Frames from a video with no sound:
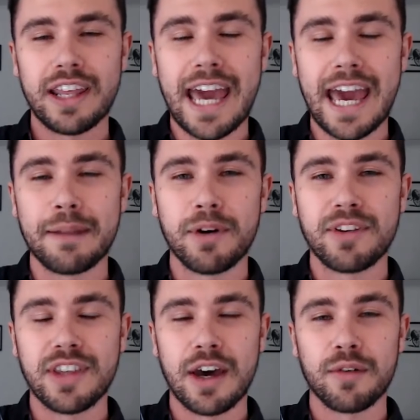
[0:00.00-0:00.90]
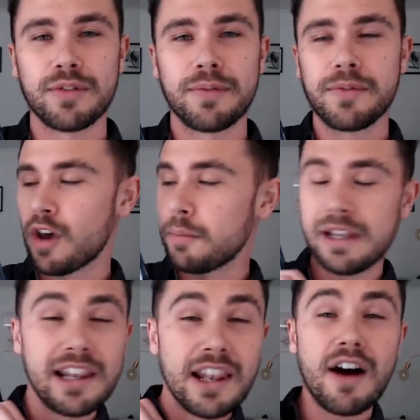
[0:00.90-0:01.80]
and myself. So it'd be
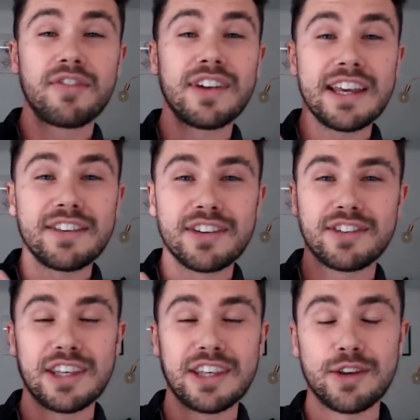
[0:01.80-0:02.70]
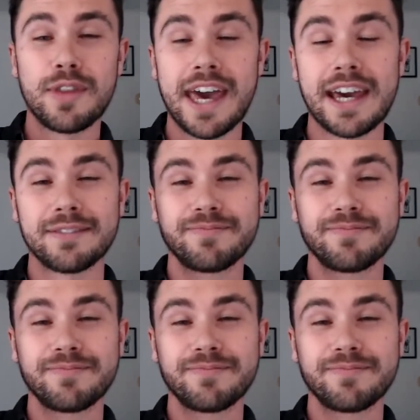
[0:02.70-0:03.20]
lovely to see you there.